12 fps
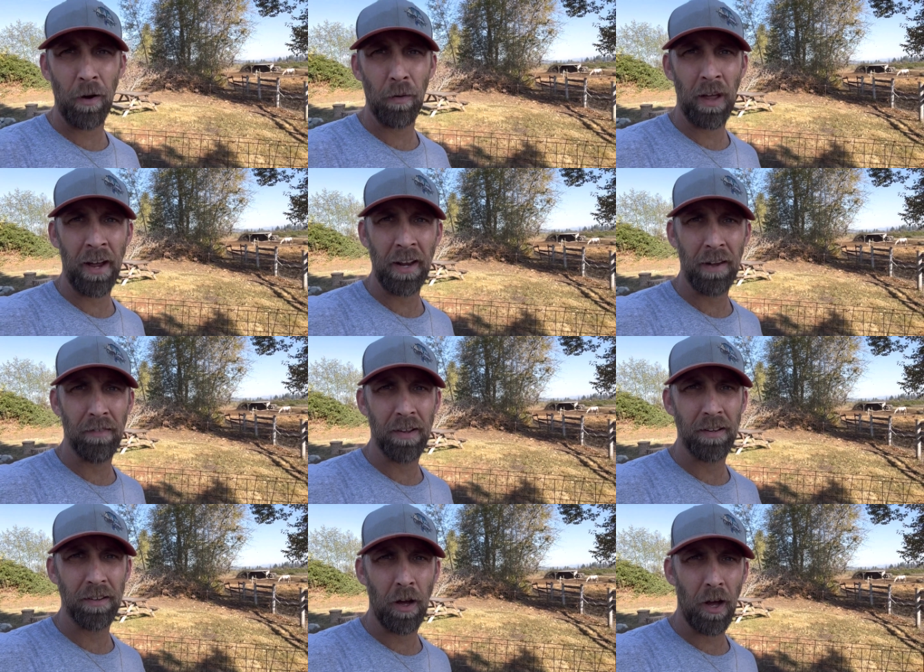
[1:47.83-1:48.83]
outline of
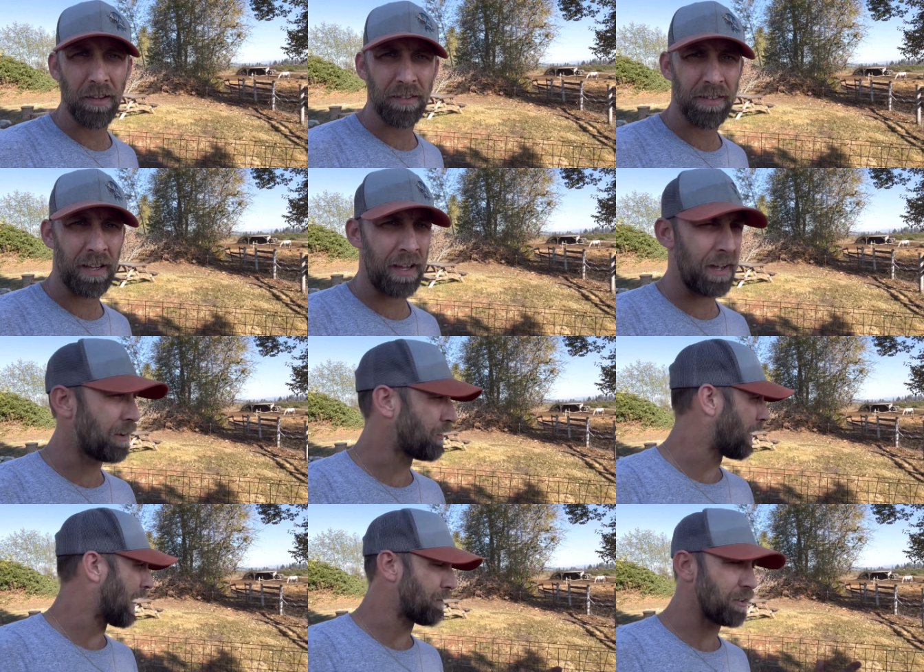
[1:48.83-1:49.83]
it, not
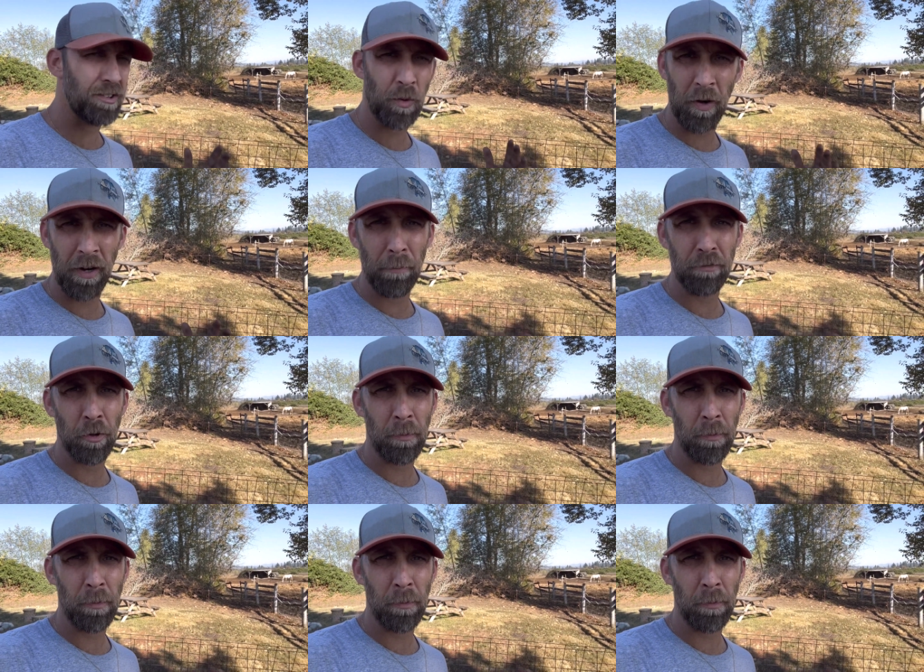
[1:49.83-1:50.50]
have it squared up so